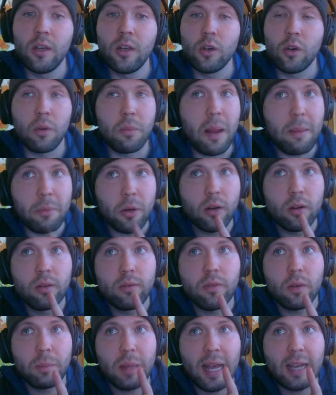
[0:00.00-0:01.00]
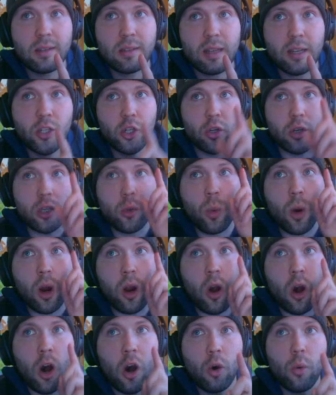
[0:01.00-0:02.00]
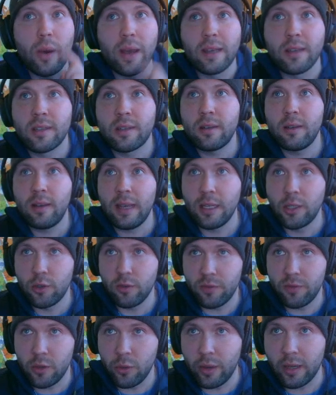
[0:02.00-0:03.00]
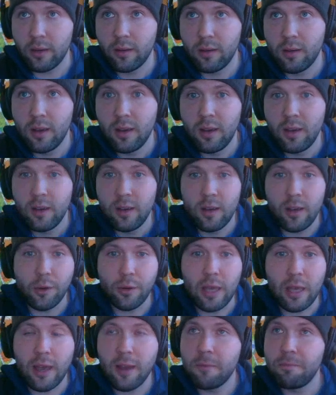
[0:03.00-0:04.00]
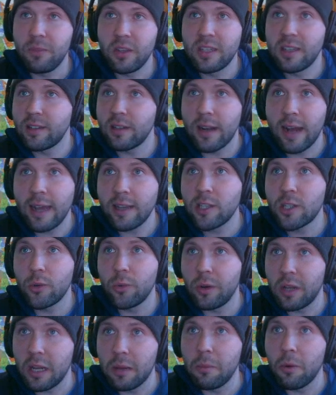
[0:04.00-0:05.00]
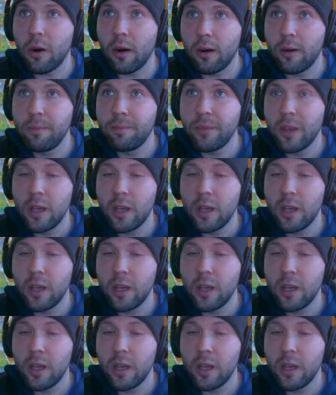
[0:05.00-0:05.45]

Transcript: Remember from last lecture, you are always interviewing, okay? This isn't high school anymore.